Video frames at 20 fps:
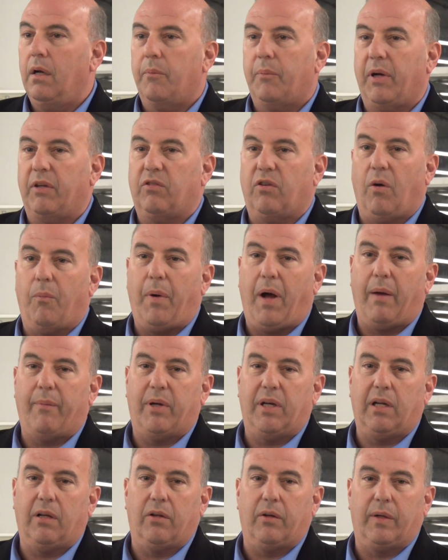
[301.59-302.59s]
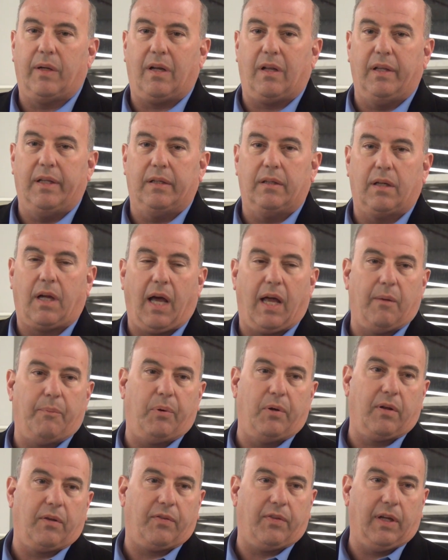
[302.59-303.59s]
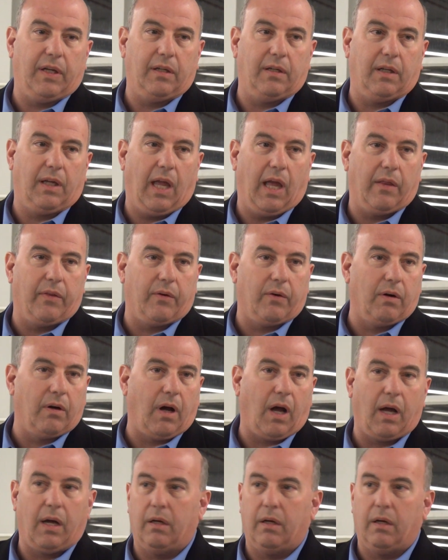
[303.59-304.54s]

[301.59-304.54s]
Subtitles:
President Obama and Hillary Clinton kind of put a thing together.